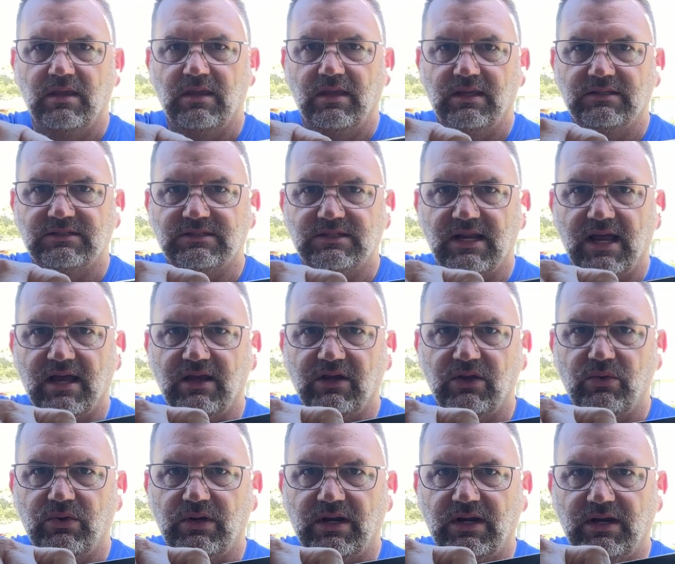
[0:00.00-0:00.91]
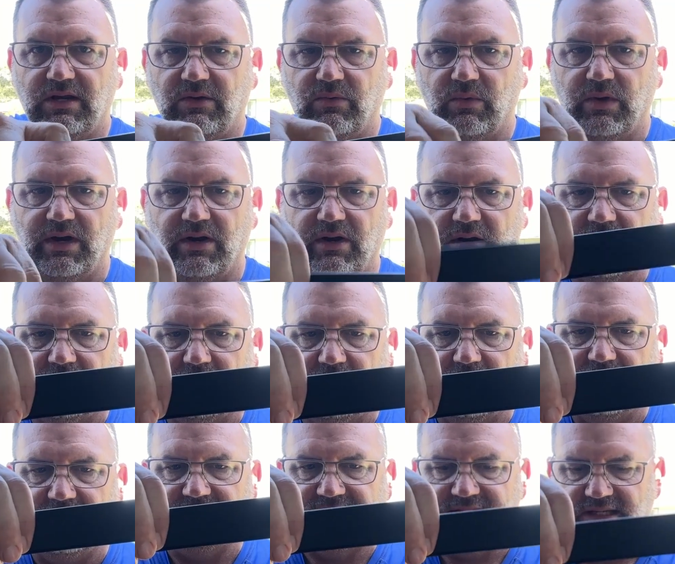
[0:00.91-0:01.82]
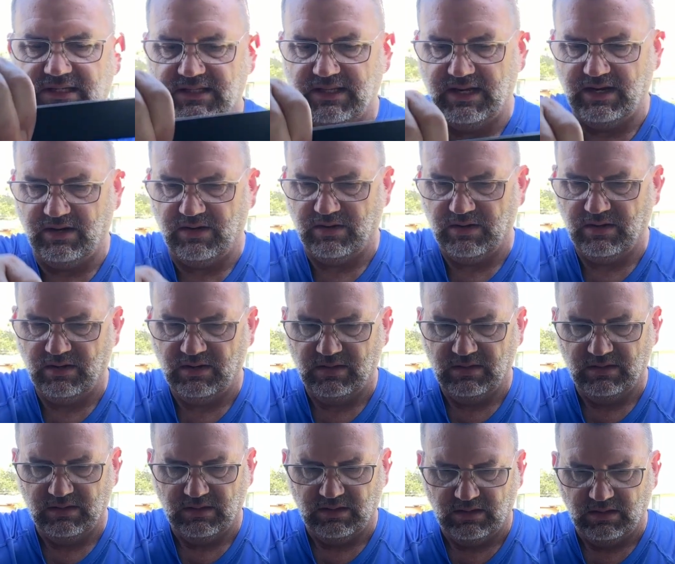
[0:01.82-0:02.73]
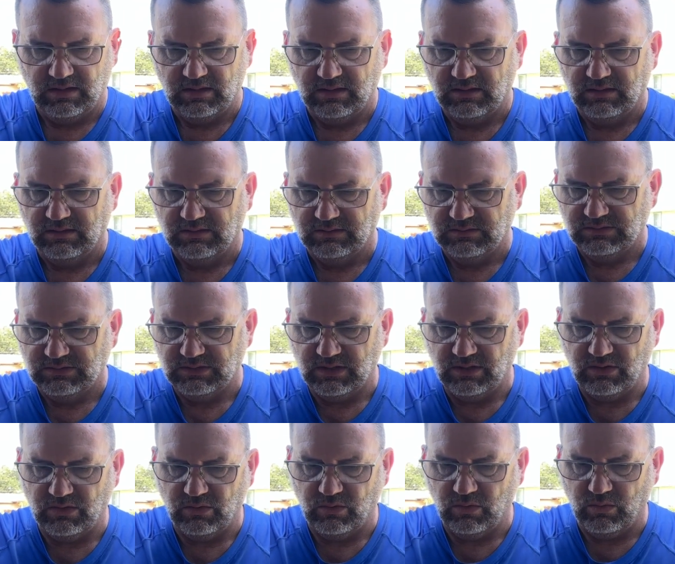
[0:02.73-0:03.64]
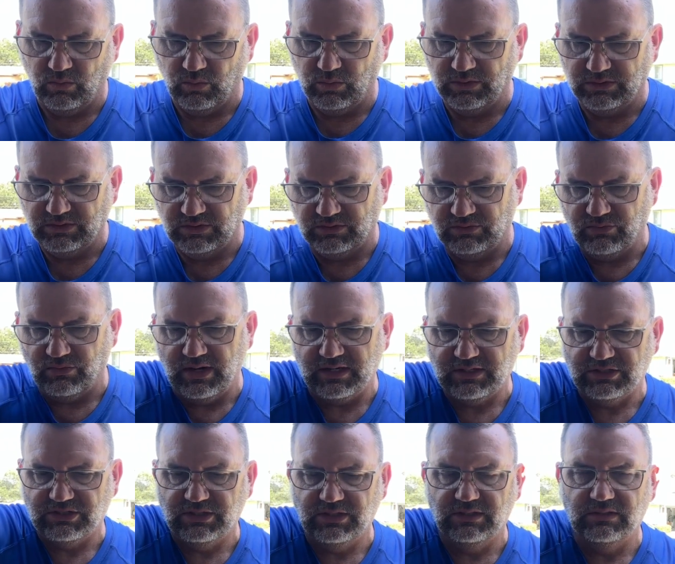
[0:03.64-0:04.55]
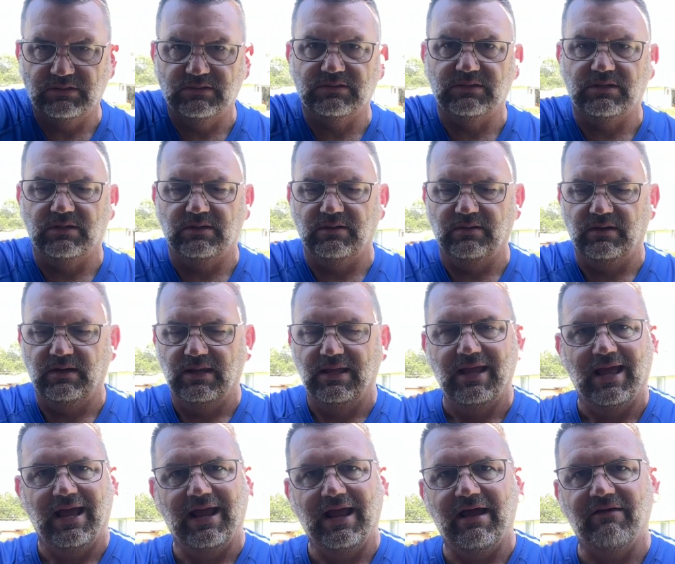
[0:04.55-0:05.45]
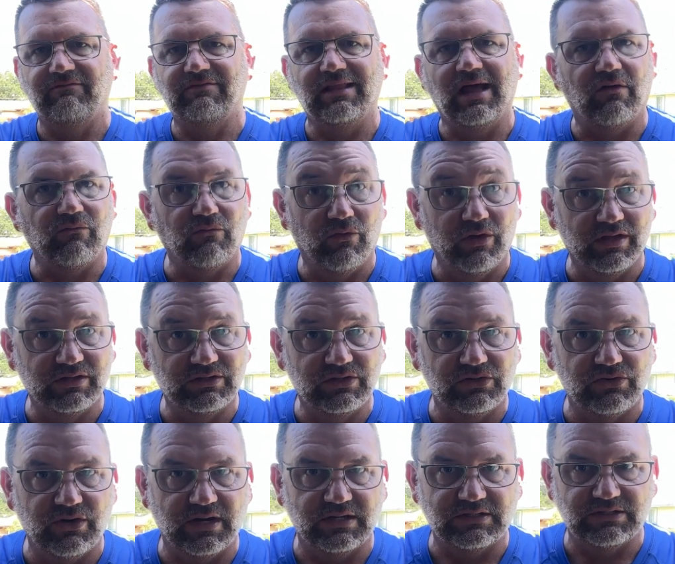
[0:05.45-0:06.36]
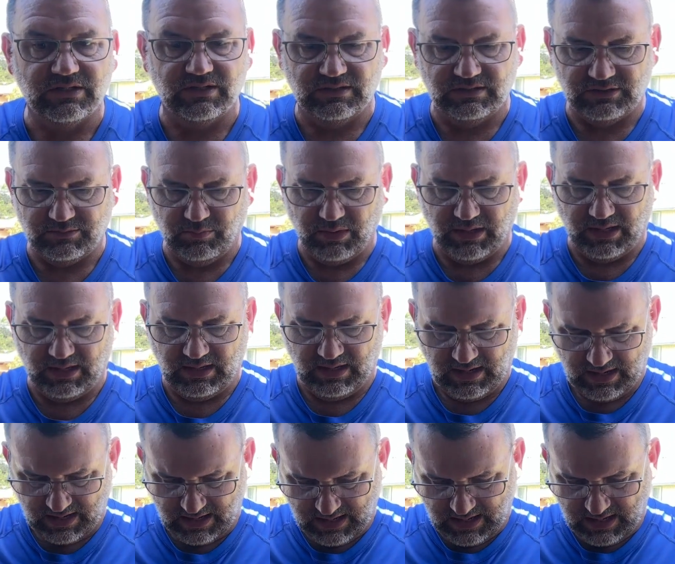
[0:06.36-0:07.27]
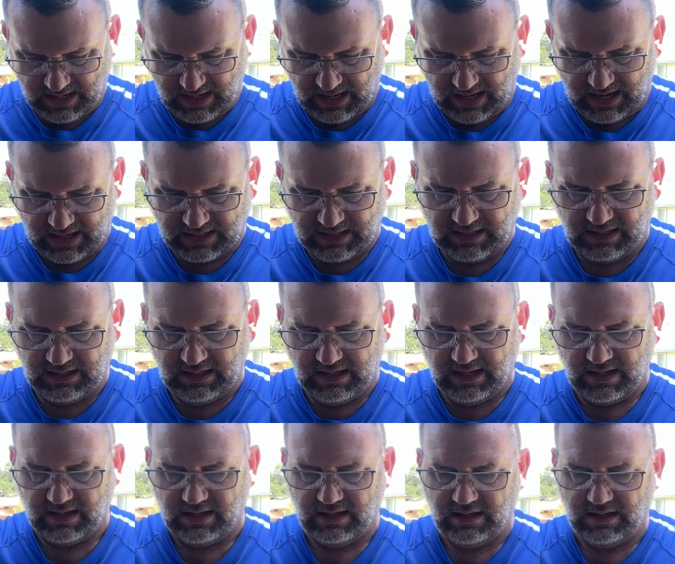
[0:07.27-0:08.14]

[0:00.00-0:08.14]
It's not going anywhere, but it's in there. So with the directions, I have not read the directions, but I can